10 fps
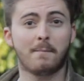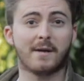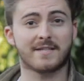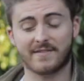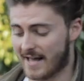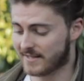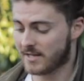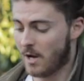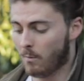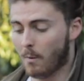because
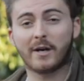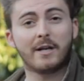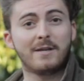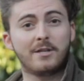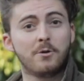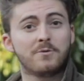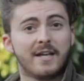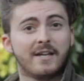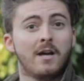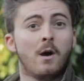that's what we're going to be
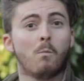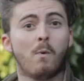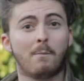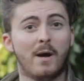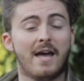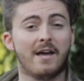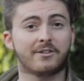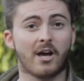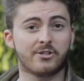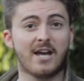using when we're
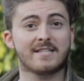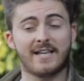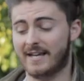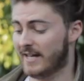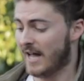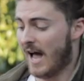digesting